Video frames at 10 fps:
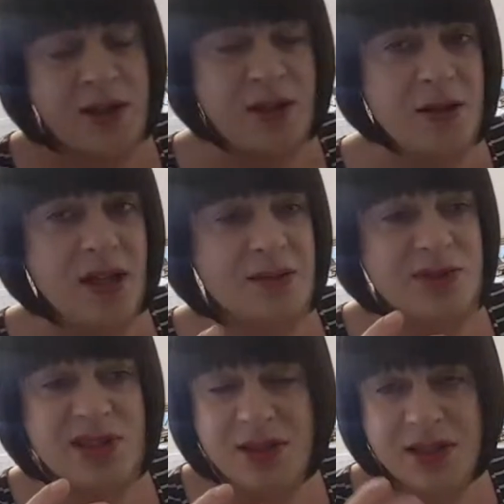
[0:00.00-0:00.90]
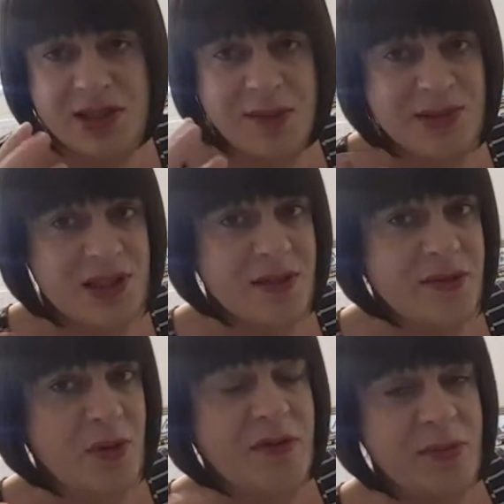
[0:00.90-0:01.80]
glue gun was only a cheap and
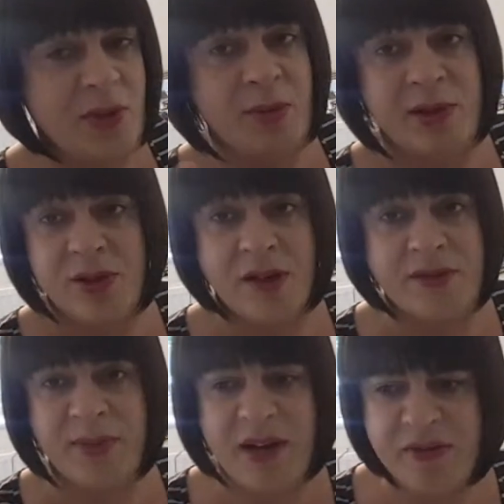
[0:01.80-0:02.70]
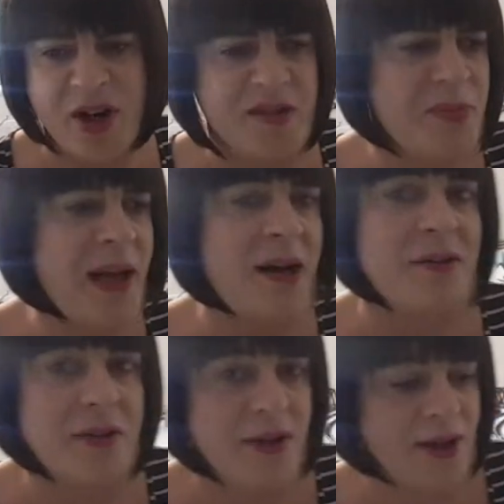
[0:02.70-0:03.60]
cheerful one from Hobbycraft, about
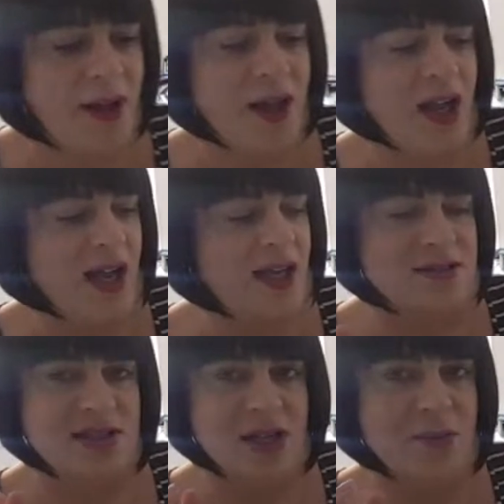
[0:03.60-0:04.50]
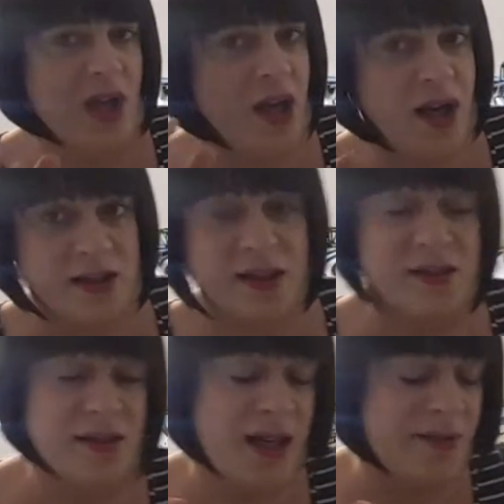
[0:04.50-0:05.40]
£5, and I
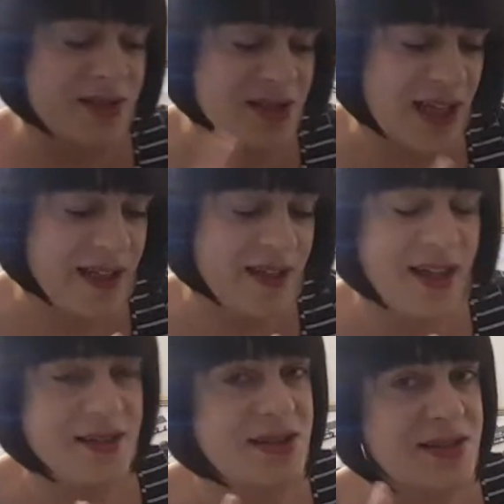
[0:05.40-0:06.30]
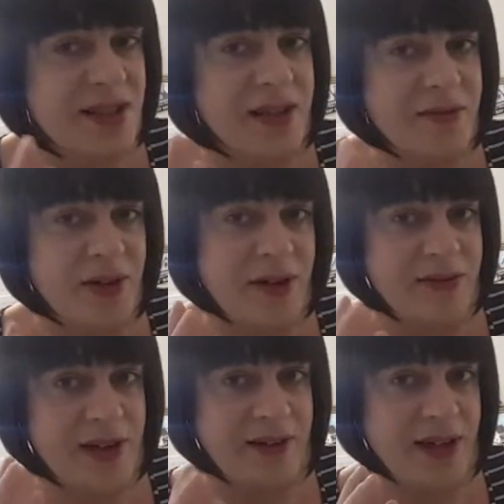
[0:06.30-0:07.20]
have to say it's something
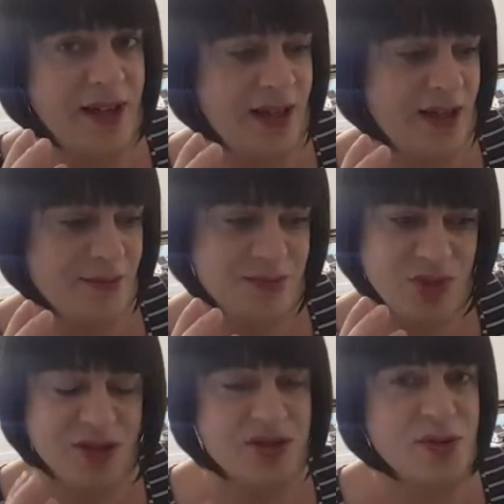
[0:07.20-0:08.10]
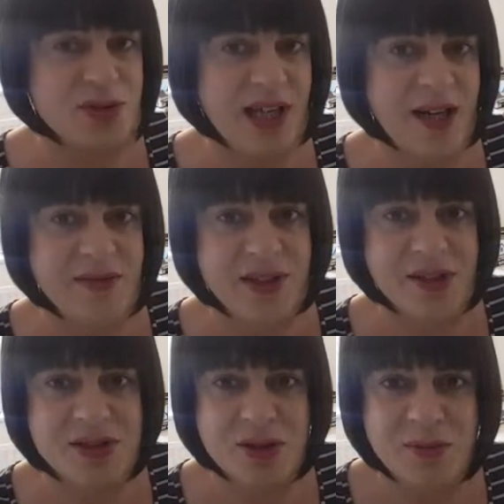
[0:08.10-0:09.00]
very useful to have in
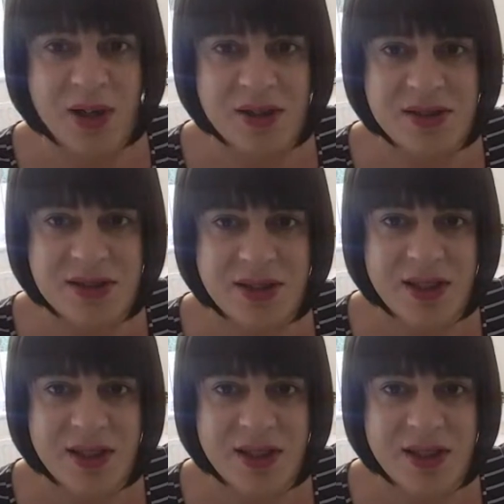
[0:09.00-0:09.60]
the toolbox.